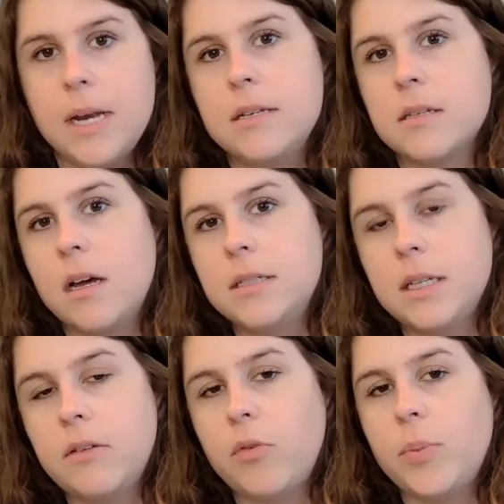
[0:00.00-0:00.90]
And it's called
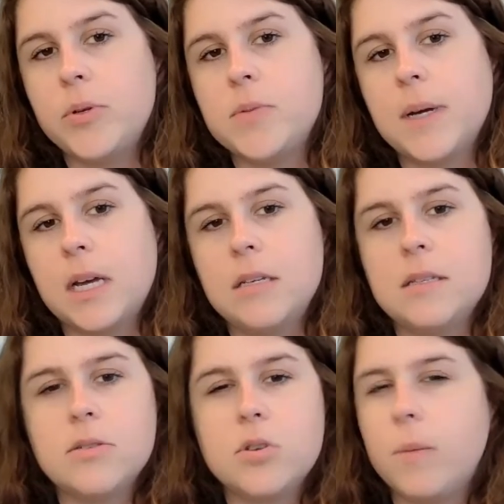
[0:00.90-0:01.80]
deliverables because
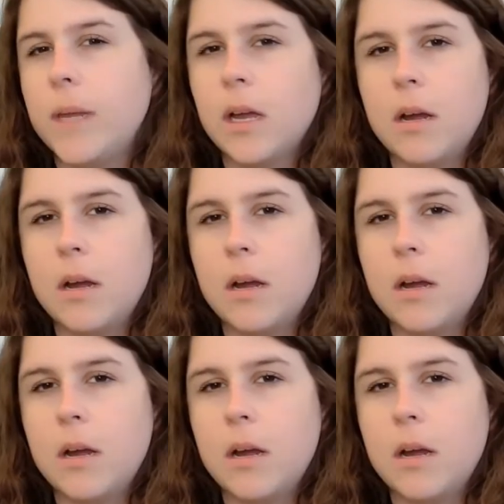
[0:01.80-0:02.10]
there's normally going